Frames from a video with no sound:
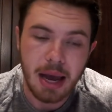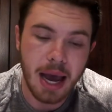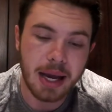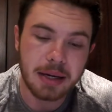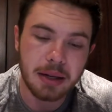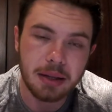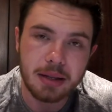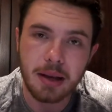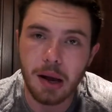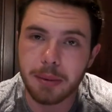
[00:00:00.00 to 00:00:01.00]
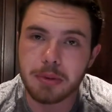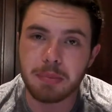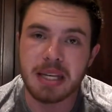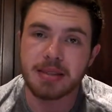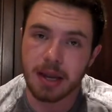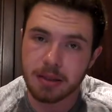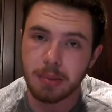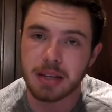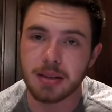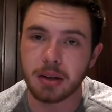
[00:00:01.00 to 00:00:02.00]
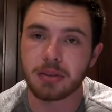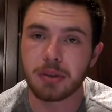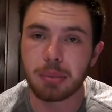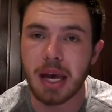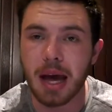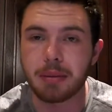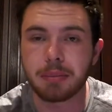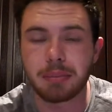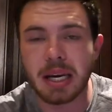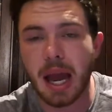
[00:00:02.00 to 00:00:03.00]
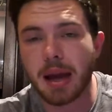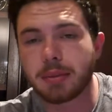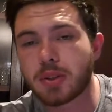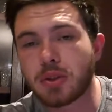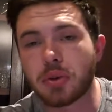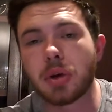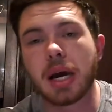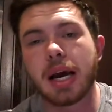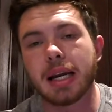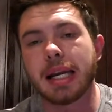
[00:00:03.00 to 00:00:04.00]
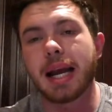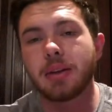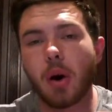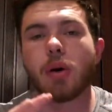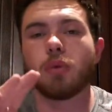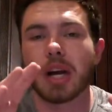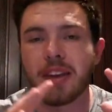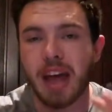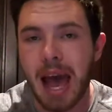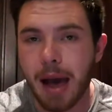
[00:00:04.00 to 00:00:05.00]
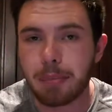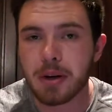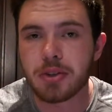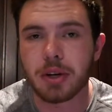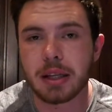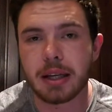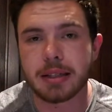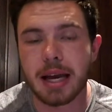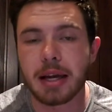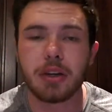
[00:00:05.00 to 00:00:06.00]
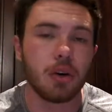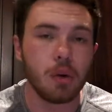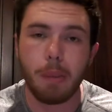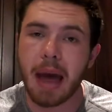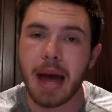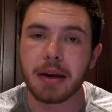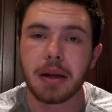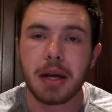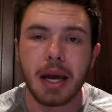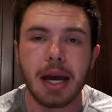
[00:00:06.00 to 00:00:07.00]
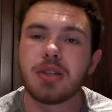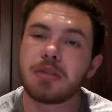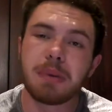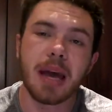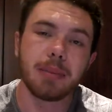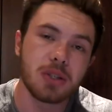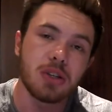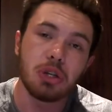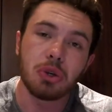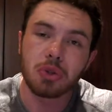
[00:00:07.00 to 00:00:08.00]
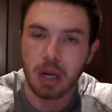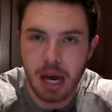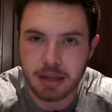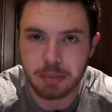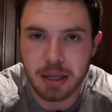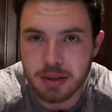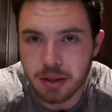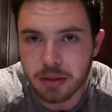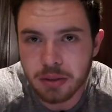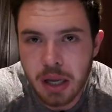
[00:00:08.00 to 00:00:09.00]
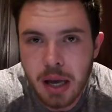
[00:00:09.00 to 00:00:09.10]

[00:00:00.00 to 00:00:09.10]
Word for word: And this helps me center myself and be able, being able to let go of whatever happened during that day, good or bad, and just be able to neutralize myself.